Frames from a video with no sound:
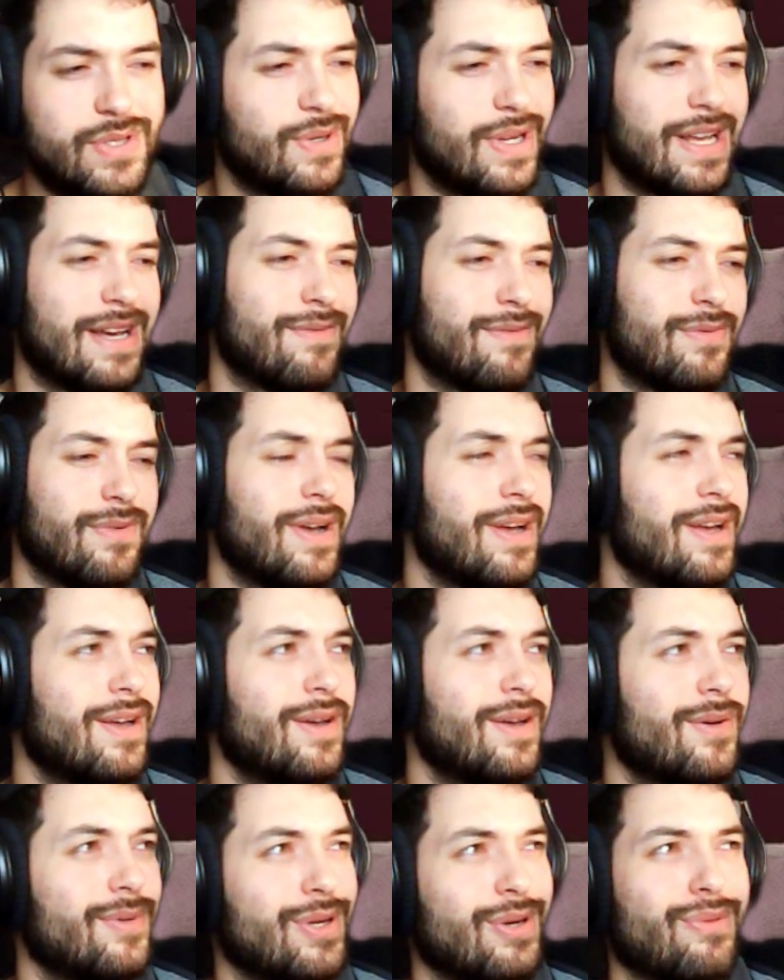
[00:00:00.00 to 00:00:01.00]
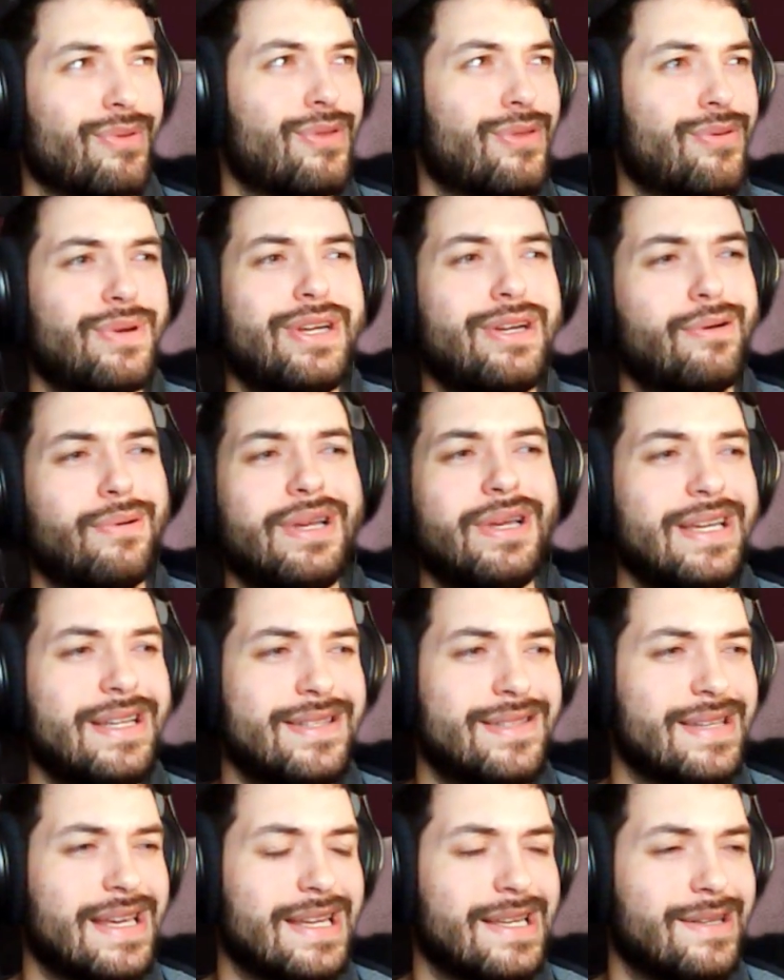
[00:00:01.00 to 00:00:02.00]
You can have 3
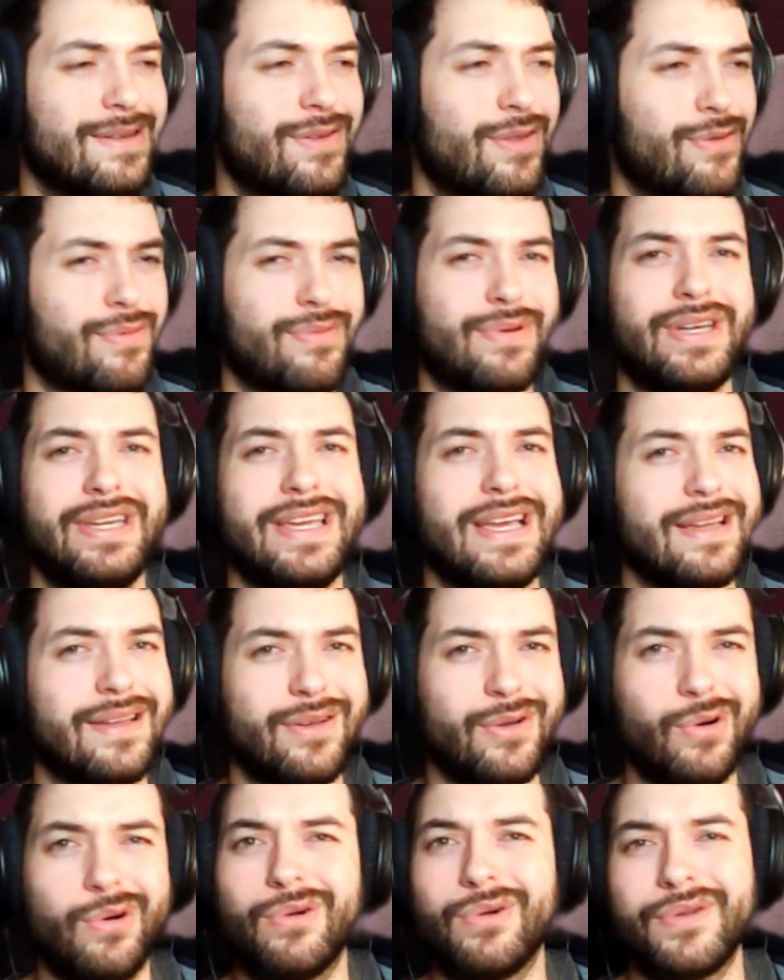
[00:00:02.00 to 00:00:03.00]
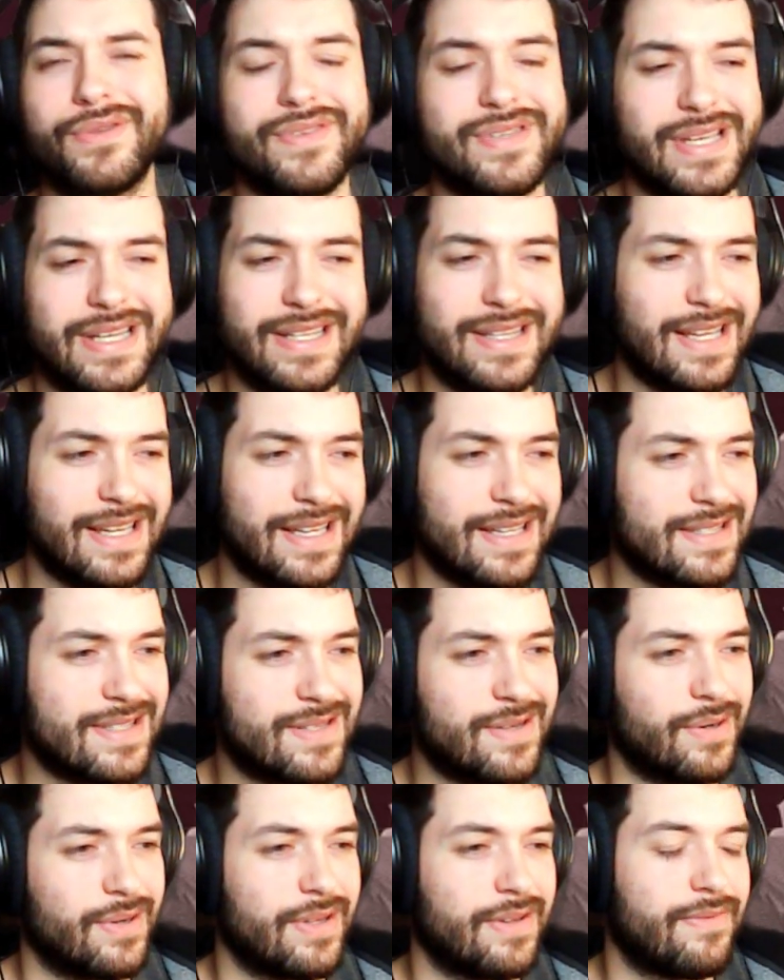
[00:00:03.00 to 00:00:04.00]
greens and 3 golds, and like it's
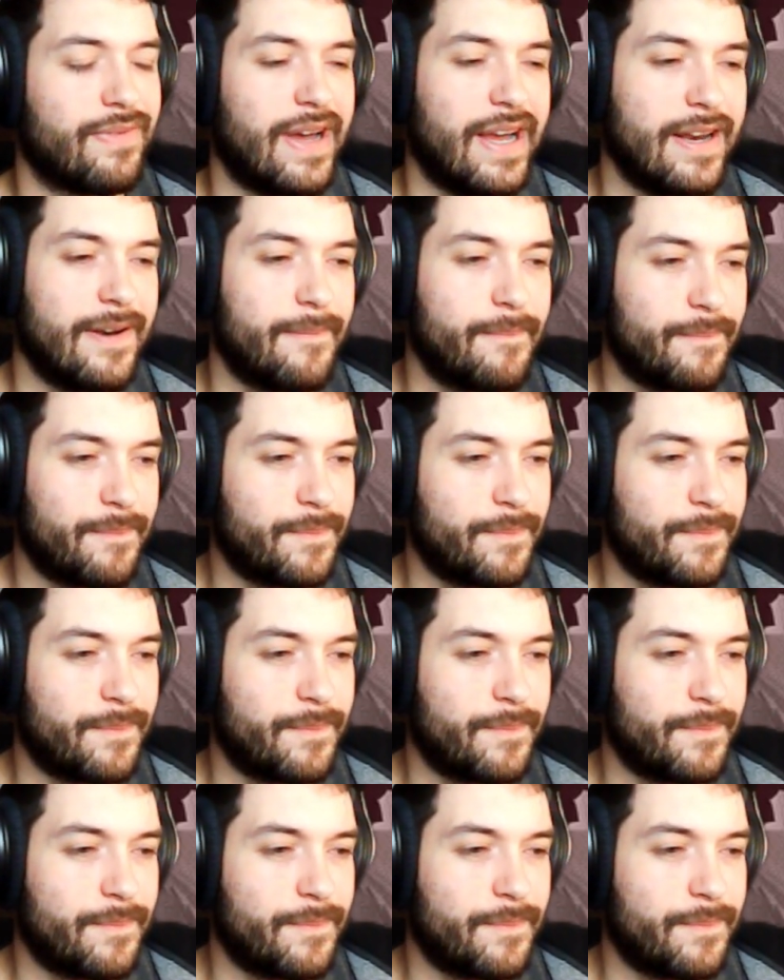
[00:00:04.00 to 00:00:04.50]
totally fine.